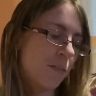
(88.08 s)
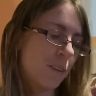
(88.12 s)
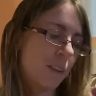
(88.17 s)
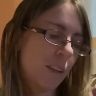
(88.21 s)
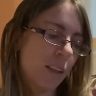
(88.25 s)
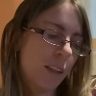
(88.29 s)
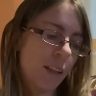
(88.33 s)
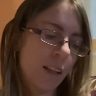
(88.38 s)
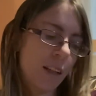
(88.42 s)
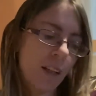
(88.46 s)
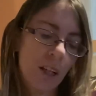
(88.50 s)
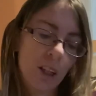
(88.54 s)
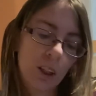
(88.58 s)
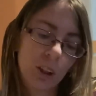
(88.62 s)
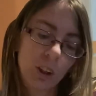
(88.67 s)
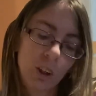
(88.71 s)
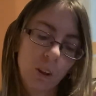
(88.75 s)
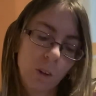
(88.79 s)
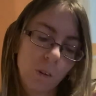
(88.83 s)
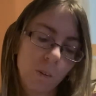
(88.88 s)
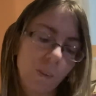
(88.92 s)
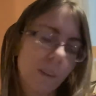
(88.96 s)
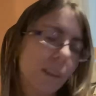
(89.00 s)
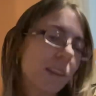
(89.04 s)
the
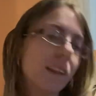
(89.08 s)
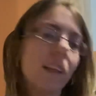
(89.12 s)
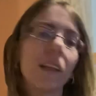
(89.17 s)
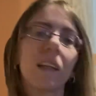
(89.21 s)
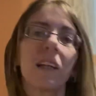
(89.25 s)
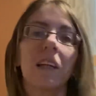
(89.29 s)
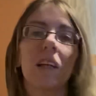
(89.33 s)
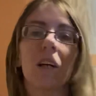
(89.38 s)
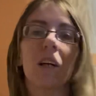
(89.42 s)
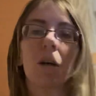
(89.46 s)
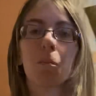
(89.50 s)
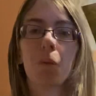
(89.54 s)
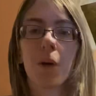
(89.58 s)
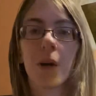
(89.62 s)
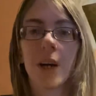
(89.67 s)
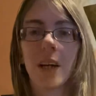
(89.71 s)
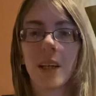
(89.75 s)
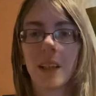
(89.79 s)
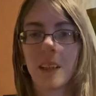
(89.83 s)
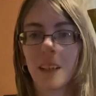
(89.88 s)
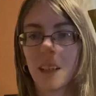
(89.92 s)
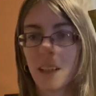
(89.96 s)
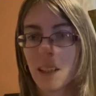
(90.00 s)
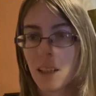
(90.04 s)
toasted
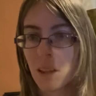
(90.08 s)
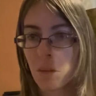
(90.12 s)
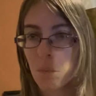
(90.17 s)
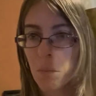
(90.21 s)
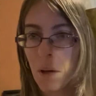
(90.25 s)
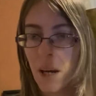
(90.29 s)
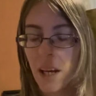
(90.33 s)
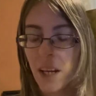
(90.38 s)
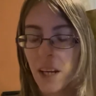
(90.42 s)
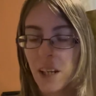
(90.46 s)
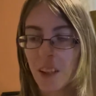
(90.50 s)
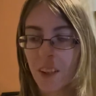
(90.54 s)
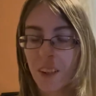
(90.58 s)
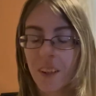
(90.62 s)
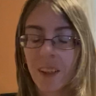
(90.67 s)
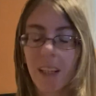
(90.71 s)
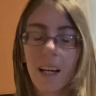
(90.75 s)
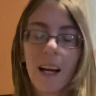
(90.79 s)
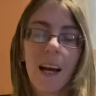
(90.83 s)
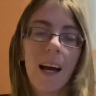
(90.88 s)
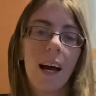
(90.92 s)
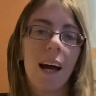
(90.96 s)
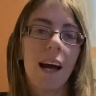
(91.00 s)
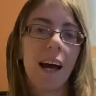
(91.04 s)
praline and pear.
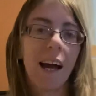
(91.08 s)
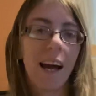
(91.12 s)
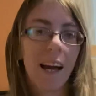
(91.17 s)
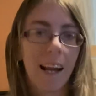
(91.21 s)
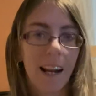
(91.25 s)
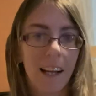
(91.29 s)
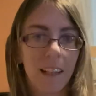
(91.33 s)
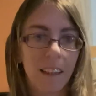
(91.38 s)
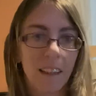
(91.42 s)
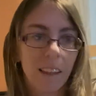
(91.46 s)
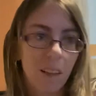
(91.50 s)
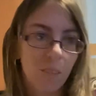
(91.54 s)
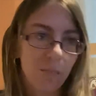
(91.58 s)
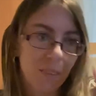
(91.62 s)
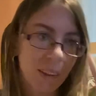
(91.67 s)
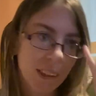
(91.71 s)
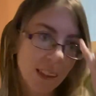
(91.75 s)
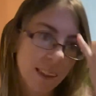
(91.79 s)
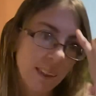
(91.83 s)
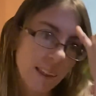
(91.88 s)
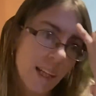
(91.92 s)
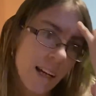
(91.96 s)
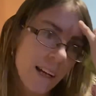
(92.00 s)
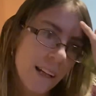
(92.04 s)
And I love the
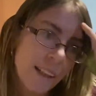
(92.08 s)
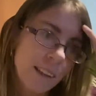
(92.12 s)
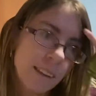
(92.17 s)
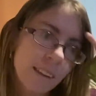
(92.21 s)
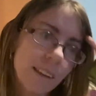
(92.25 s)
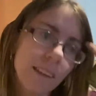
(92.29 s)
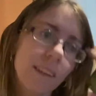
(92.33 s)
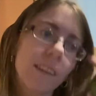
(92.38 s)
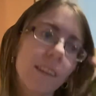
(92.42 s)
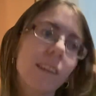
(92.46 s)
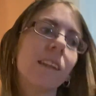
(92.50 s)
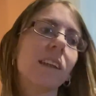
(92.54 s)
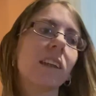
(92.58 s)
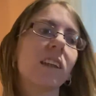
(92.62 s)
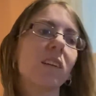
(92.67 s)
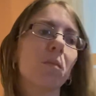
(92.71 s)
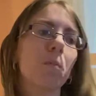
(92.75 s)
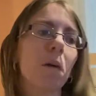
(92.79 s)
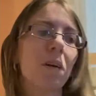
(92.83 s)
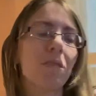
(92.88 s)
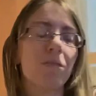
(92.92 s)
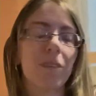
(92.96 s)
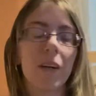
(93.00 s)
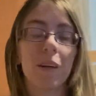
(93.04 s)
scent. This is
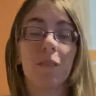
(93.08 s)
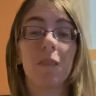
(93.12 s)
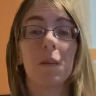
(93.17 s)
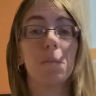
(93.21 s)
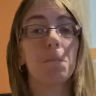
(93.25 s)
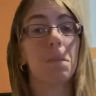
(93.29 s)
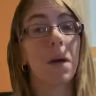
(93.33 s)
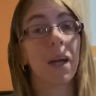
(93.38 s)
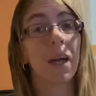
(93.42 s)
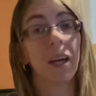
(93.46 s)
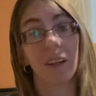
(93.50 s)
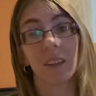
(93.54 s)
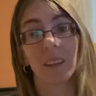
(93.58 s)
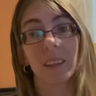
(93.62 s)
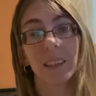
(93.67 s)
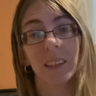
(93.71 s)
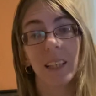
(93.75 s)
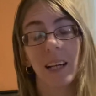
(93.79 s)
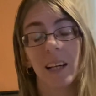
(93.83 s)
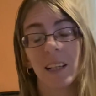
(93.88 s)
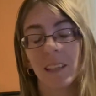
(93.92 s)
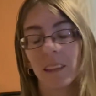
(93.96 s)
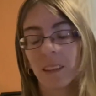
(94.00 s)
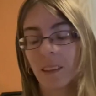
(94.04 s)
my favorite pear
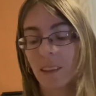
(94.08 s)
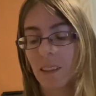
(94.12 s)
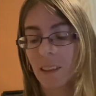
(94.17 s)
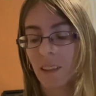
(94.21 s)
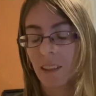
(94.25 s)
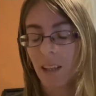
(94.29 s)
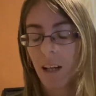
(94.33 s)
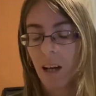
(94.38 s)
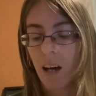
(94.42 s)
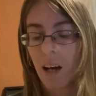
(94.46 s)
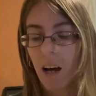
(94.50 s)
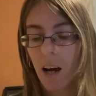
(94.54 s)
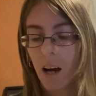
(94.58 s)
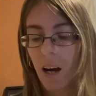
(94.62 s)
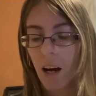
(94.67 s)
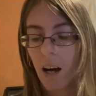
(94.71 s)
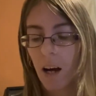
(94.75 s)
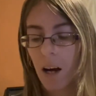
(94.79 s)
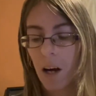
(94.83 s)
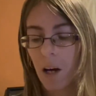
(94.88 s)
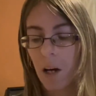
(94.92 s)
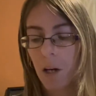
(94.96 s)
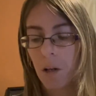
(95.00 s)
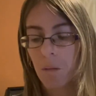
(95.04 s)
scent
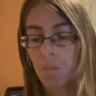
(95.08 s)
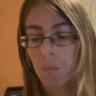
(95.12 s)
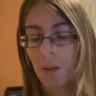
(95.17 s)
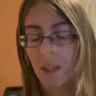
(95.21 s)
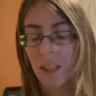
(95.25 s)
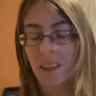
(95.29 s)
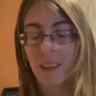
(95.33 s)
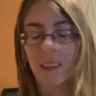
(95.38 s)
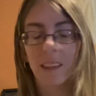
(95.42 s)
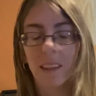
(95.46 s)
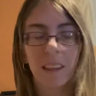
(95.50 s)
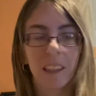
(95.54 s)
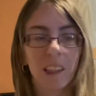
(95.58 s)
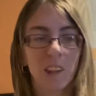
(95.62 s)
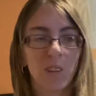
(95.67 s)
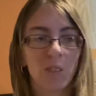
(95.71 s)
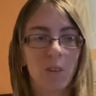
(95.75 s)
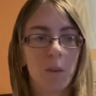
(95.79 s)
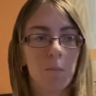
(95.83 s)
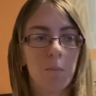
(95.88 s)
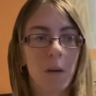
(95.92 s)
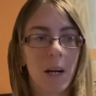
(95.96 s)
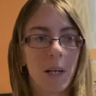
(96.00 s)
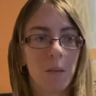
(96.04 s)
um, because it does
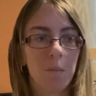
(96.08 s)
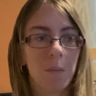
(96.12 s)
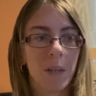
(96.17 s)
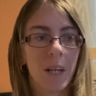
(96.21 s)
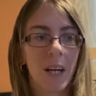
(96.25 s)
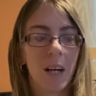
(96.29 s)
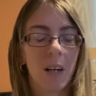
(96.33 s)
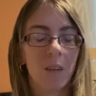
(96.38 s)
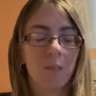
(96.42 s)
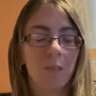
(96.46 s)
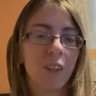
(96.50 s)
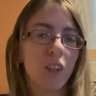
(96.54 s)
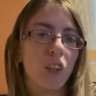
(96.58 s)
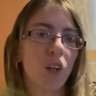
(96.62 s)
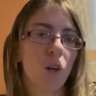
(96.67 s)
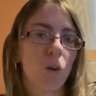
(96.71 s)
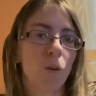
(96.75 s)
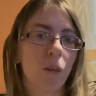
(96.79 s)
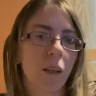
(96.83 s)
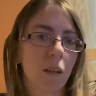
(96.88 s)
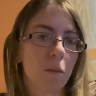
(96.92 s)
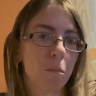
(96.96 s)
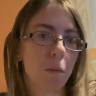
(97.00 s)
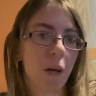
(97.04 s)
remind me of the
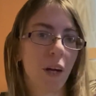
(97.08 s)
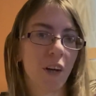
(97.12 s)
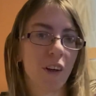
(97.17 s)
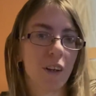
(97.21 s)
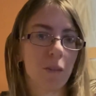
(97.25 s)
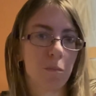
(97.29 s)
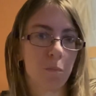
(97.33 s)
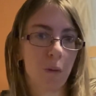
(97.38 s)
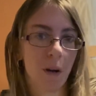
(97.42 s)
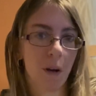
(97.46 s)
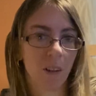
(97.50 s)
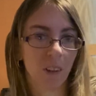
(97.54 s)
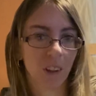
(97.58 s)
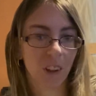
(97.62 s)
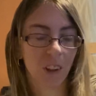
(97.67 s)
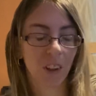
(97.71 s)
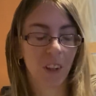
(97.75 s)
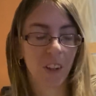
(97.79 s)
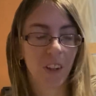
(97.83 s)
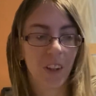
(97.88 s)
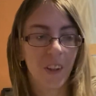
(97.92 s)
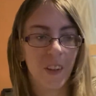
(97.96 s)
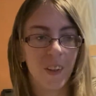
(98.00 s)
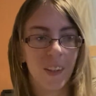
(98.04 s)
golden pear and brown
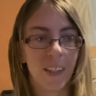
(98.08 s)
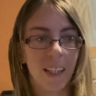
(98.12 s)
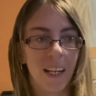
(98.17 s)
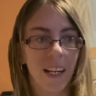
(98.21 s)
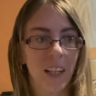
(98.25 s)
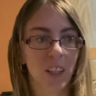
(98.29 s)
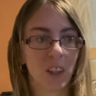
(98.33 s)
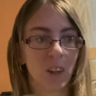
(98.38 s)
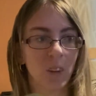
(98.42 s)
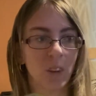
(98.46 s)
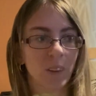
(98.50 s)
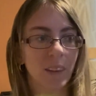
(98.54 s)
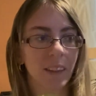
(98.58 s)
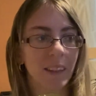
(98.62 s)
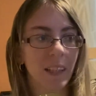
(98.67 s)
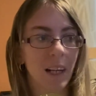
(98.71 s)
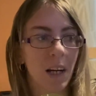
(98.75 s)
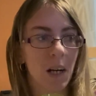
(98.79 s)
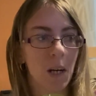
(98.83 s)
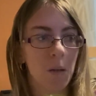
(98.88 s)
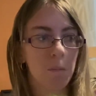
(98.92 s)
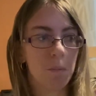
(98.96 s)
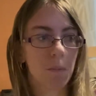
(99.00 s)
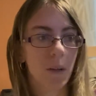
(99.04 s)
sugar that I used
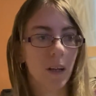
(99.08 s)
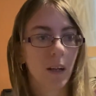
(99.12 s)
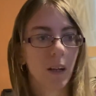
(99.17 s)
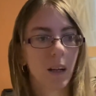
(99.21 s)
up